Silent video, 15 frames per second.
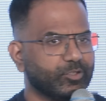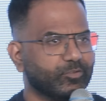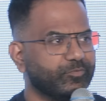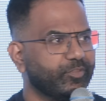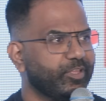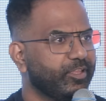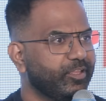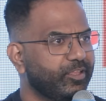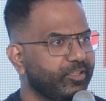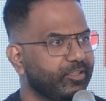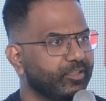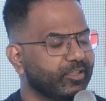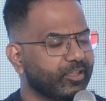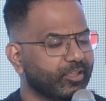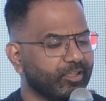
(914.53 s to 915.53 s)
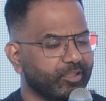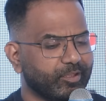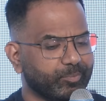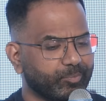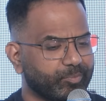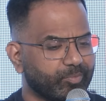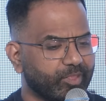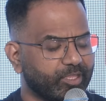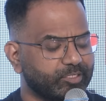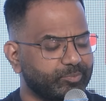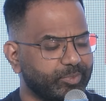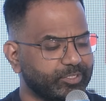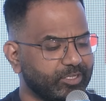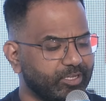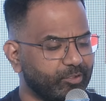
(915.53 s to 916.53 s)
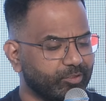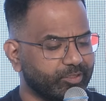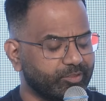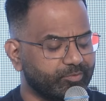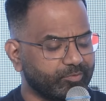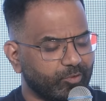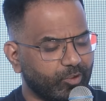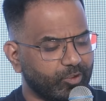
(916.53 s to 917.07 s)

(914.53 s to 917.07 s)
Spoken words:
of the, especially on